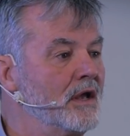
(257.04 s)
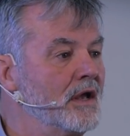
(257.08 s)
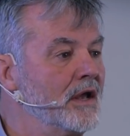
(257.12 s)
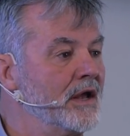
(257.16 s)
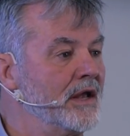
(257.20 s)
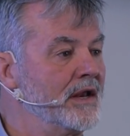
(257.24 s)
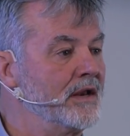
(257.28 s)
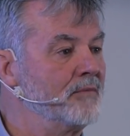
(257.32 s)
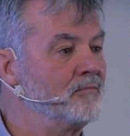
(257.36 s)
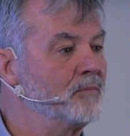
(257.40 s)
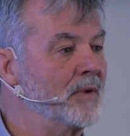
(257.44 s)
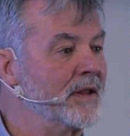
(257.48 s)

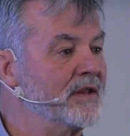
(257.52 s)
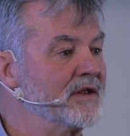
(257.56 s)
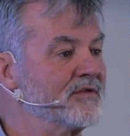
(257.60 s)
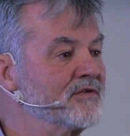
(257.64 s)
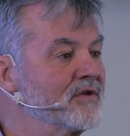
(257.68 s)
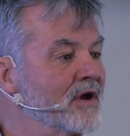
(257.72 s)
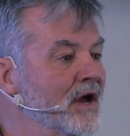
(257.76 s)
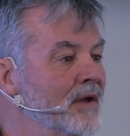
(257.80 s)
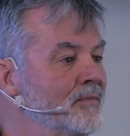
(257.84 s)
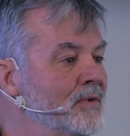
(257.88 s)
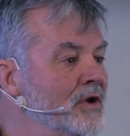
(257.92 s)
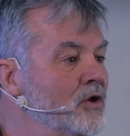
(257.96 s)
And by the
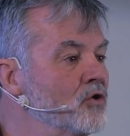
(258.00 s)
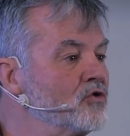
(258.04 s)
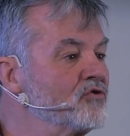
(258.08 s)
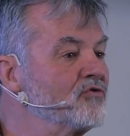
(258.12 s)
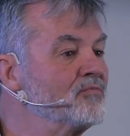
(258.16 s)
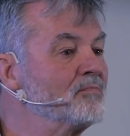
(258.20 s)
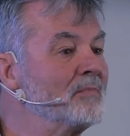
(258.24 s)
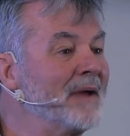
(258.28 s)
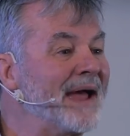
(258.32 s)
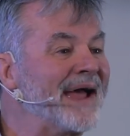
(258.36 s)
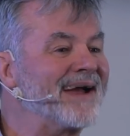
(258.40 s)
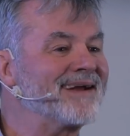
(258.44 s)
time he goes
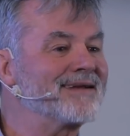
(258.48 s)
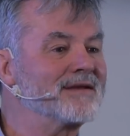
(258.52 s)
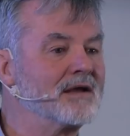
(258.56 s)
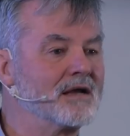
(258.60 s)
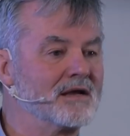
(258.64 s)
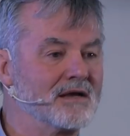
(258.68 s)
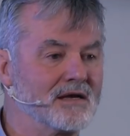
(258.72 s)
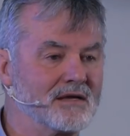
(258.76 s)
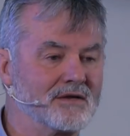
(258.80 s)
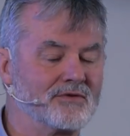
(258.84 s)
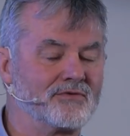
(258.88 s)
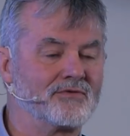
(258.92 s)

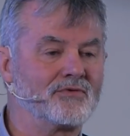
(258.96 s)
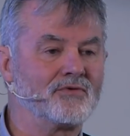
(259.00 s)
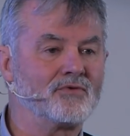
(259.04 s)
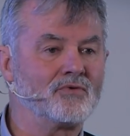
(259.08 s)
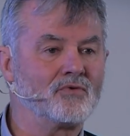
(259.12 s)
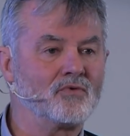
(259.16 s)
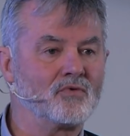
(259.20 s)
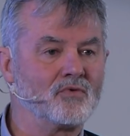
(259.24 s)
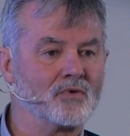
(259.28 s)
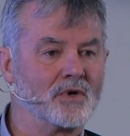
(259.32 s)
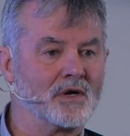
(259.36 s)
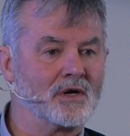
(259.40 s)
back
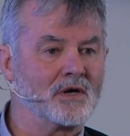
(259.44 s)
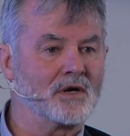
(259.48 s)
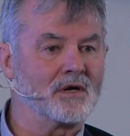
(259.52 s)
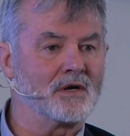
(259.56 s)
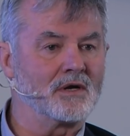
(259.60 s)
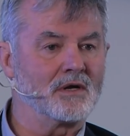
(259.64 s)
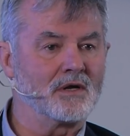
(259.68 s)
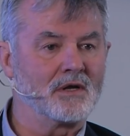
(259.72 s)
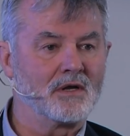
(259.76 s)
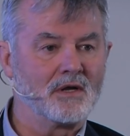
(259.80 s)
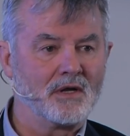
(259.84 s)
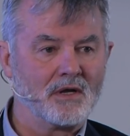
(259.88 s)

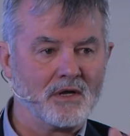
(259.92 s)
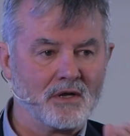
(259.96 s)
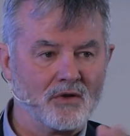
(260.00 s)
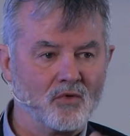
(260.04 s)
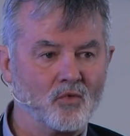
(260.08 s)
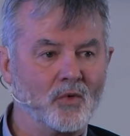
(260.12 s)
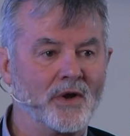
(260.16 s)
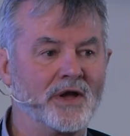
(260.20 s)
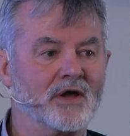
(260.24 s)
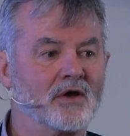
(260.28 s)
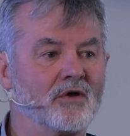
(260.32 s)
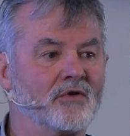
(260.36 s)
to
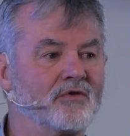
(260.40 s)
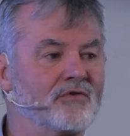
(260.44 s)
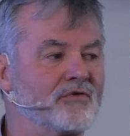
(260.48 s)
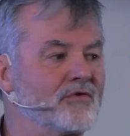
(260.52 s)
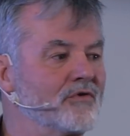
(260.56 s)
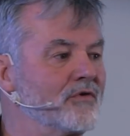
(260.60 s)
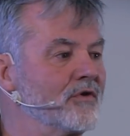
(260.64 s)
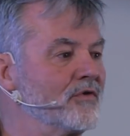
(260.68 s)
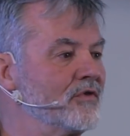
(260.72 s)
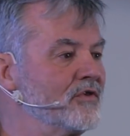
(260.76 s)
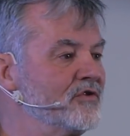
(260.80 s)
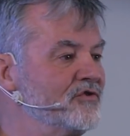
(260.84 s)

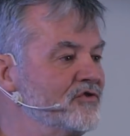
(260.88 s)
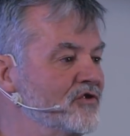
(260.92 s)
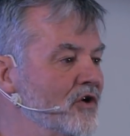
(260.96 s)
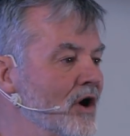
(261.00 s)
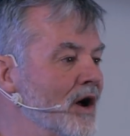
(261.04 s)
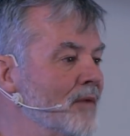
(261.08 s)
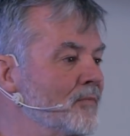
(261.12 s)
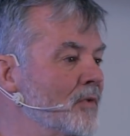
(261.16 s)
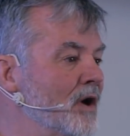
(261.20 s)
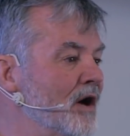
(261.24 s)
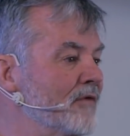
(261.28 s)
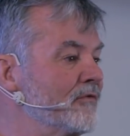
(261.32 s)
Wales, the
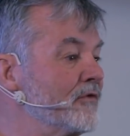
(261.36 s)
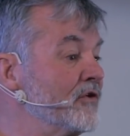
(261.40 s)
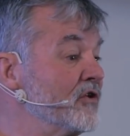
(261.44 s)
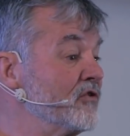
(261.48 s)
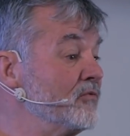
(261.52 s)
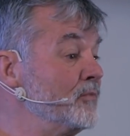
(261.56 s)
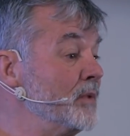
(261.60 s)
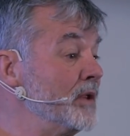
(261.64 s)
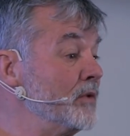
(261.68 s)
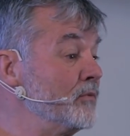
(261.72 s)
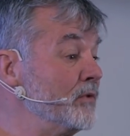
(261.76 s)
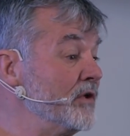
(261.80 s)
job offer has
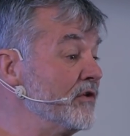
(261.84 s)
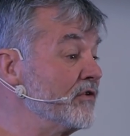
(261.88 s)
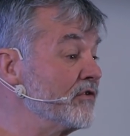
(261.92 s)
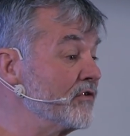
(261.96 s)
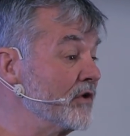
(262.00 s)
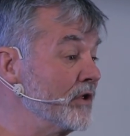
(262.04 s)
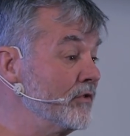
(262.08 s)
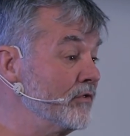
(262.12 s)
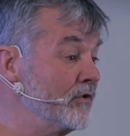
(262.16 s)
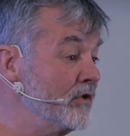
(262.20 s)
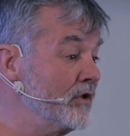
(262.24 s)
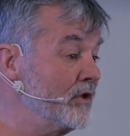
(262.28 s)
been
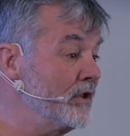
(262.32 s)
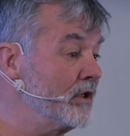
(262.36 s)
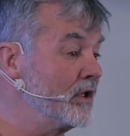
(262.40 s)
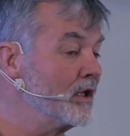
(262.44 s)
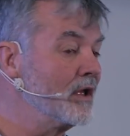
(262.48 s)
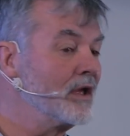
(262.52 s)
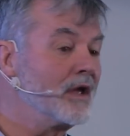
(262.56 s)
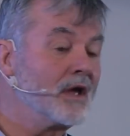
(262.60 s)
rescinded.